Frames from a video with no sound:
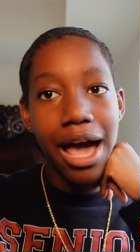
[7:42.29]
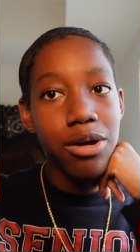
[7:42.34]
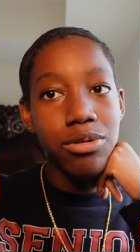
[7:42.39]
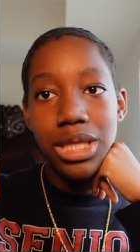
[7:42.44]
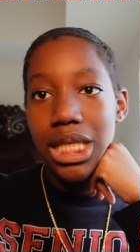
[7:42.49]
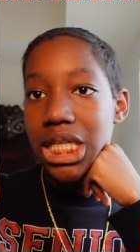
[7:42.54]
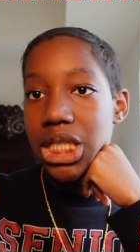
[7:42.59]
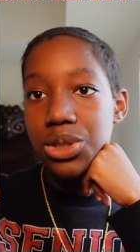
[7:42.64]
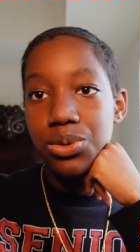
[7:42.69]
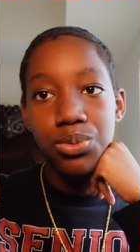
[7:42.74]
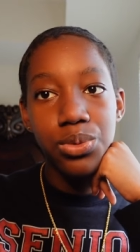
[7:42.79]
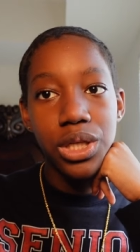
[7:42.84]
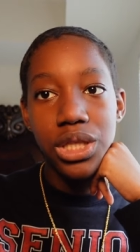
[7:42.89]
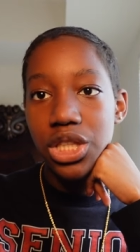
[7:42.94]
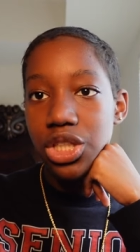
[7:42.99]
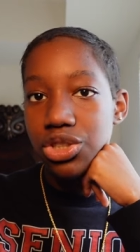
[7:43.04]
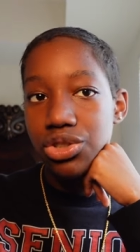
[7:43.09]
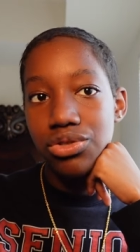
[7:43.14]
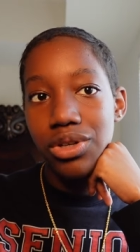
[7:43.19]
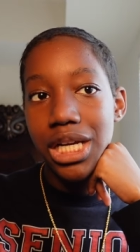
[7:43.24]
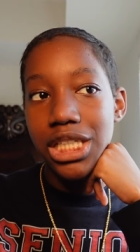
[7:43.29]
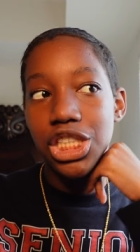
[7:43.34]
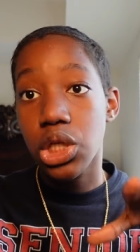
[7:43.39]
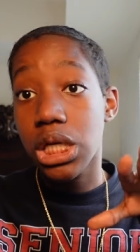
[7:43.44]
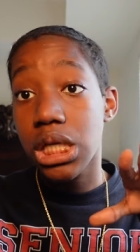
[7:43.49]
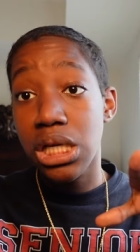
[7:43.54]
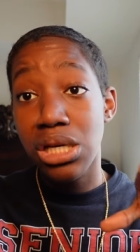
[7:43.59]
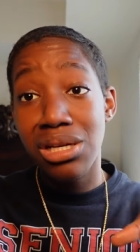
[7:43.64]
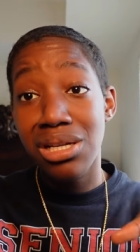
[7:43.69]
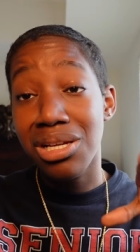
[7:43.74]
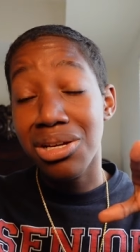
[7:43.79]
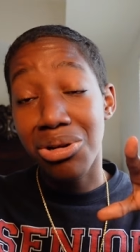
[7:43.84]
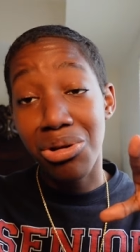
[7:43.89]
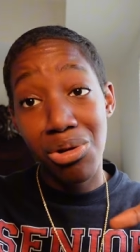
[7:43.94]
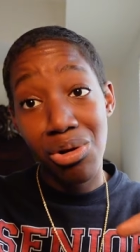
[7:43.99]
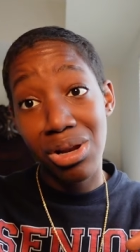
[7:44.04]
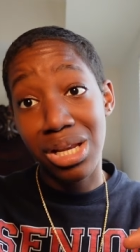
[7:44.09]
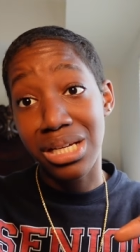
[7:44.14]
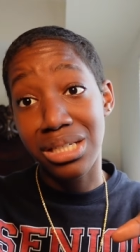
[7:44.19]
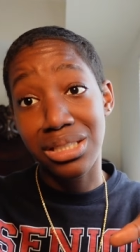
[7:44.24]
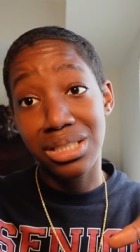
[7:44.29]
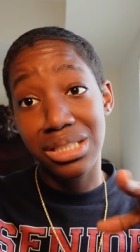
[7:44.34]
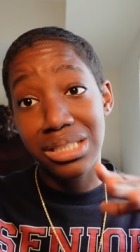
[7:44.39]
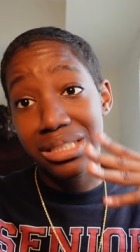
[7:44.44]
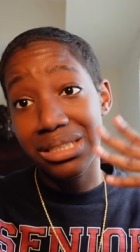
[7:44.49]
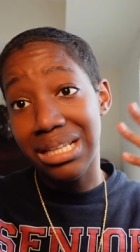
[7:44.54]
I don't think it's worth the stretch. You're literally in college.